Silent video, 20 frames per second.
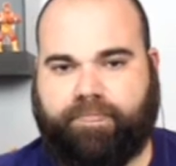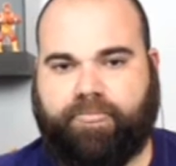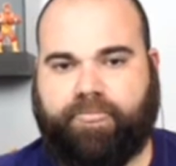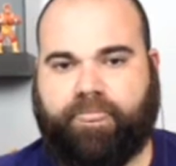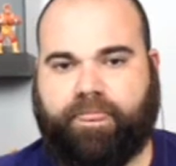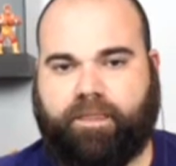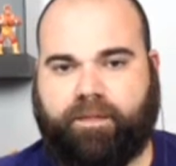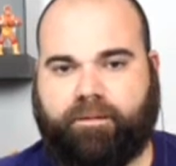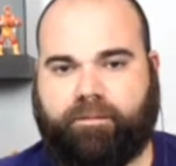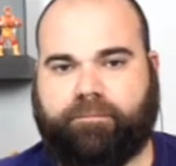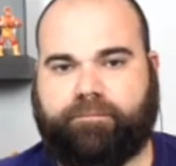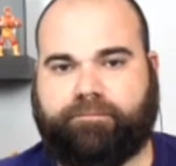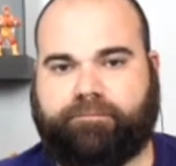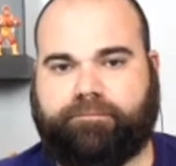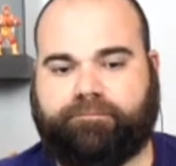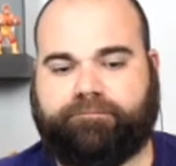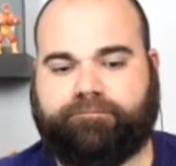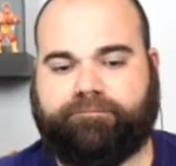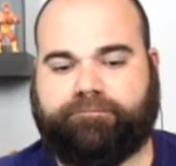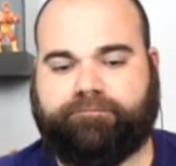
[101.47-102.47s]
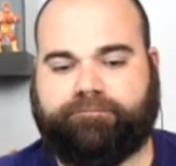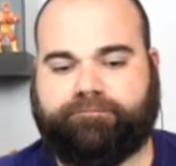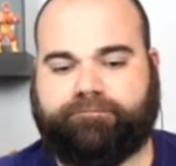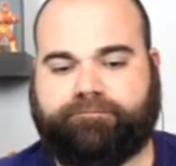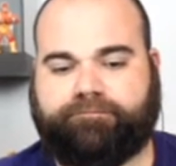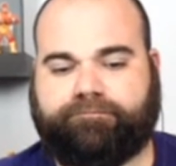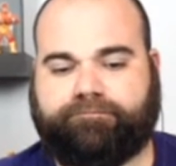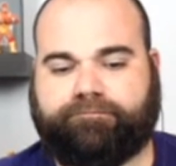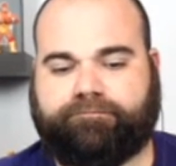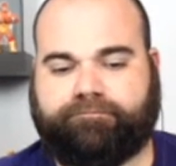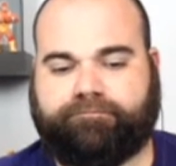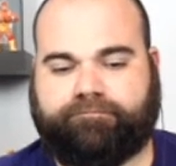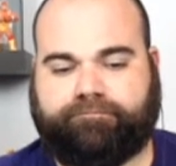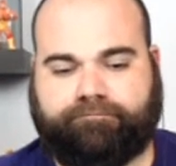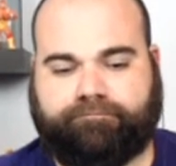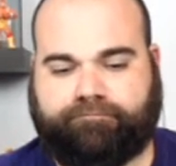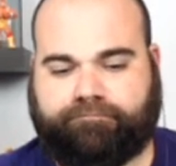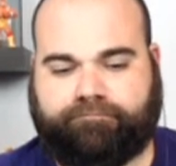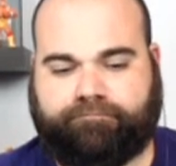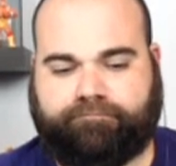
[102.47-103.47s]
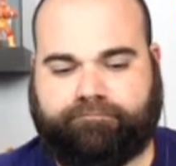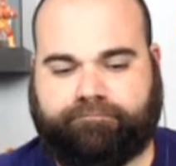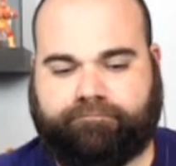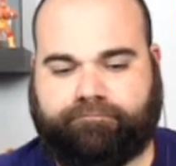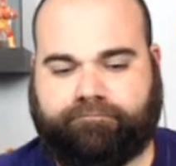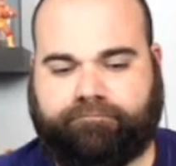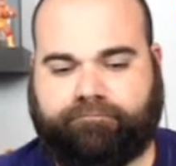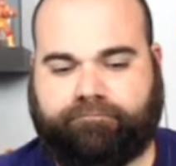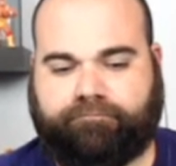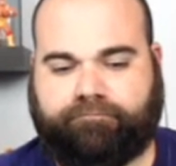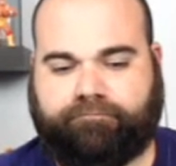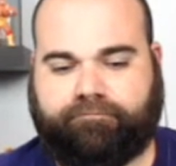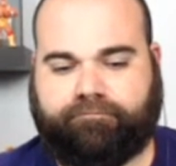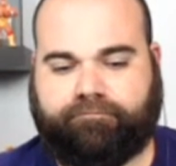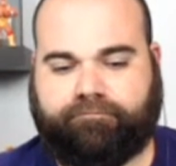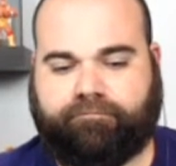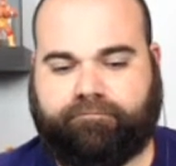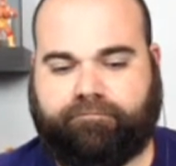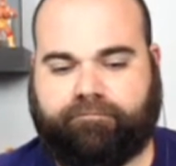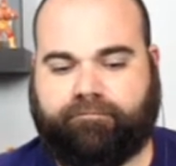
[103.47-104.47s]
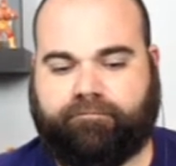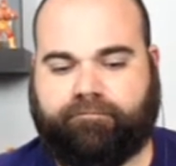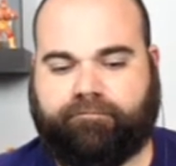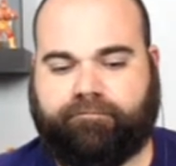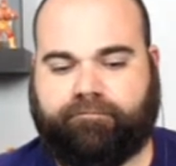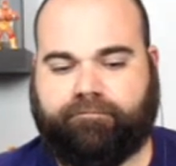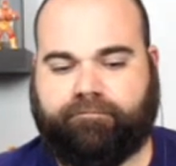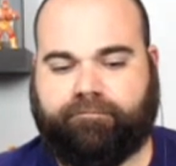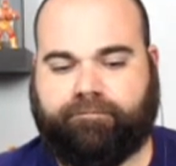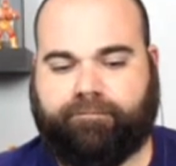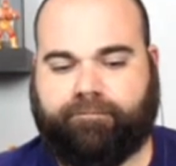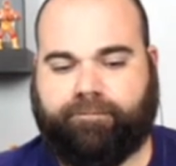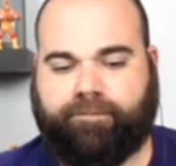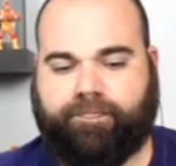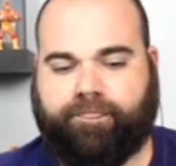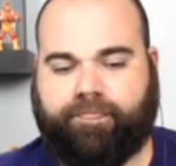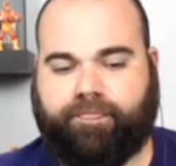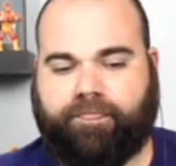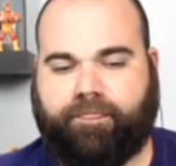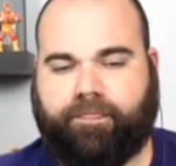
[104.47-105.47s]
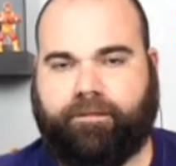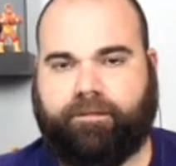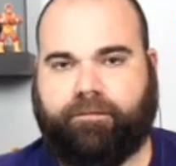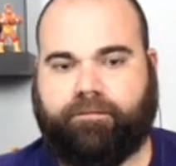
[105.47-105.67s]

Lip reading: (silent)